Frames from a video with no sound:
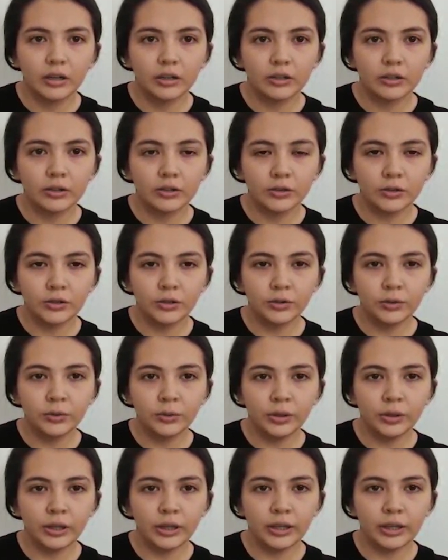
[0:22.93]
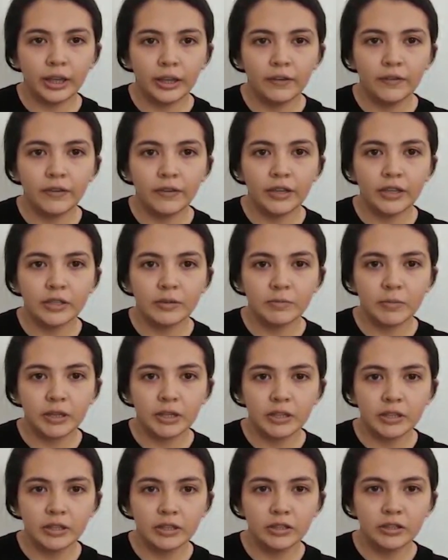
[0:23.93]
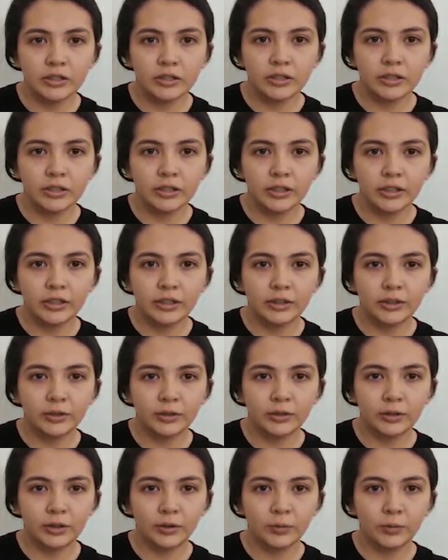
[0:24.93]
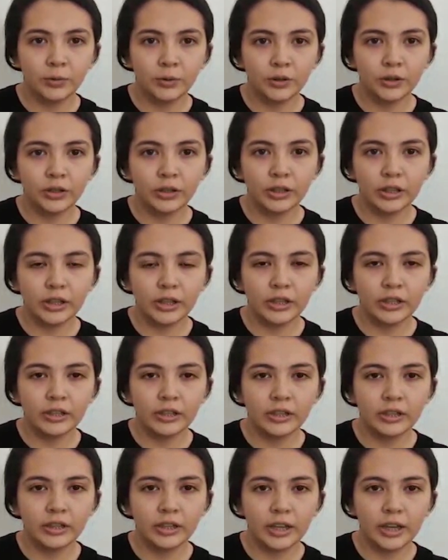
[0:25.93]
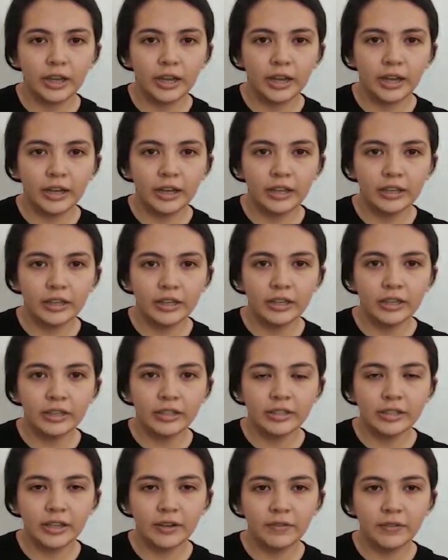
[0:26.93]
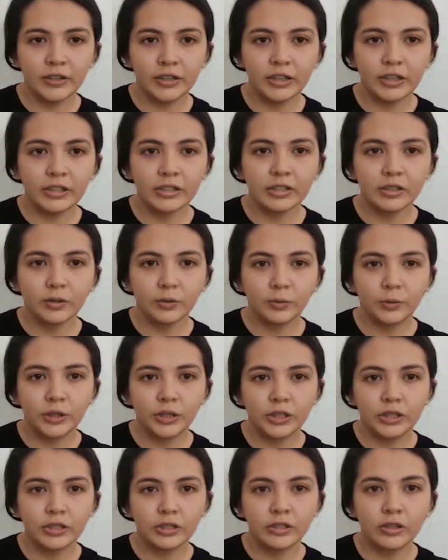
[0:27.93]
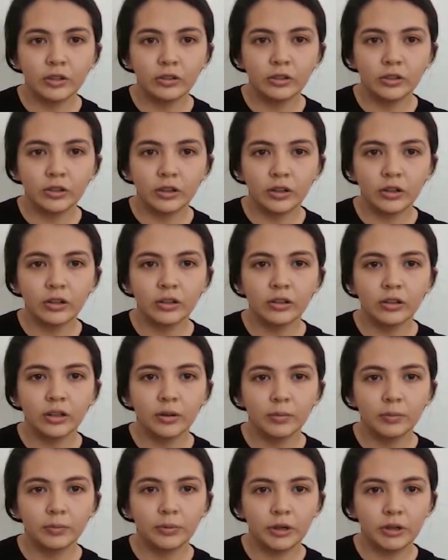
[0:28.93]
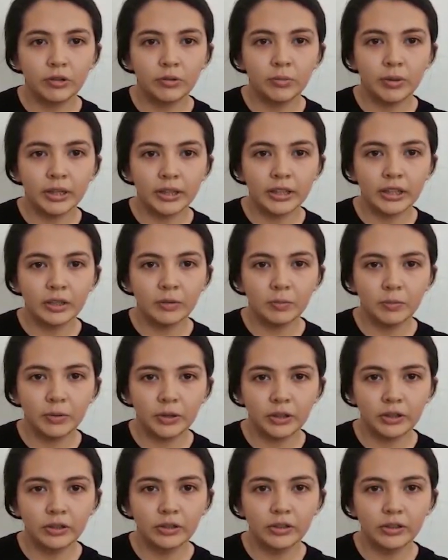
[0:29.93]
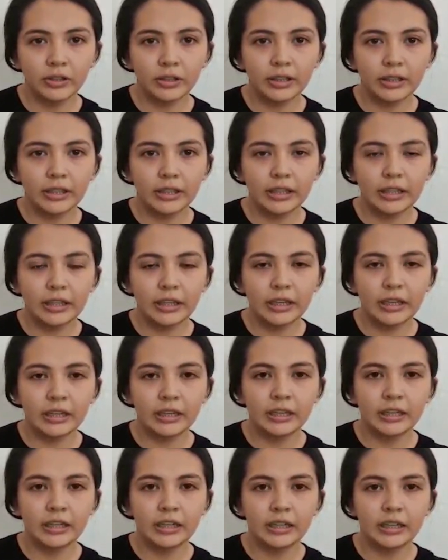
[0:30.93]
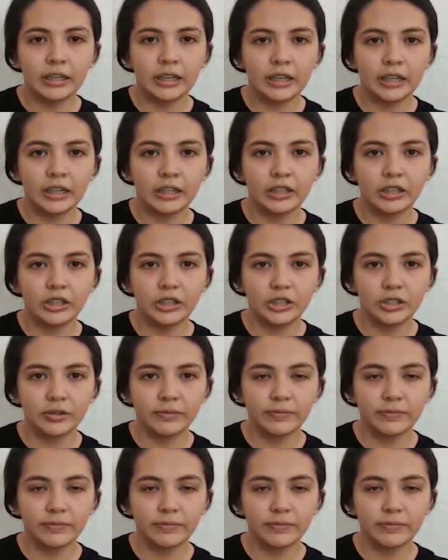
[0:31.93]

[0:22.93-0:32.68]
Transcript: Rousseau gave his message into the world in 1870s, which is not called Preromantic period in English.